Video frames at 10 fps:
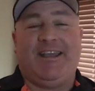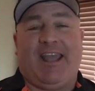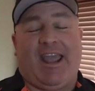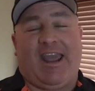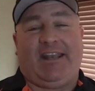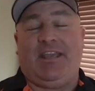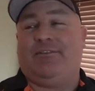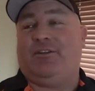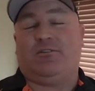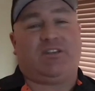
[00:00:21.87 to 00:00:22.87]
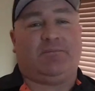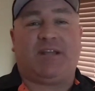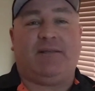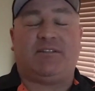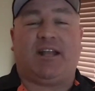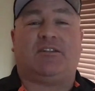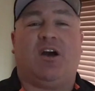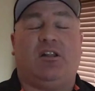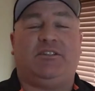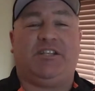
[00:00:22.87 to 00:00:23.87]
And even though sometimes
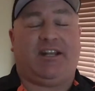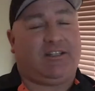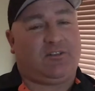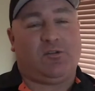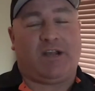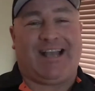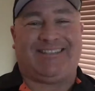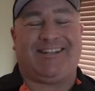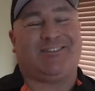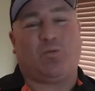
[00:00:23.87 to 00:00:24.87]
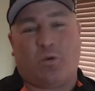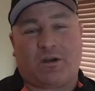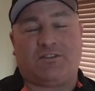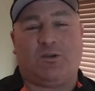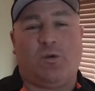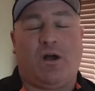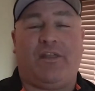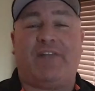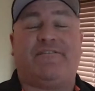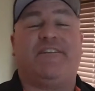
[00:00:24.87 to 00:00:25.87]
technology and us old guys doesn't work so well,
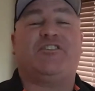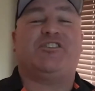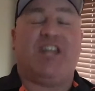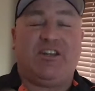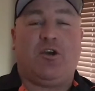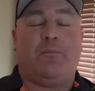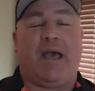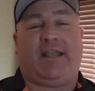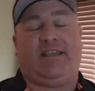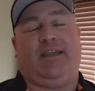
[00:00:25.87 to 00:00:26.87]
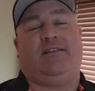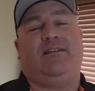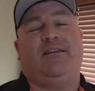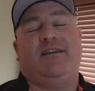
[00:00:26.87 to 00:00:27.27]
that fish did go back in.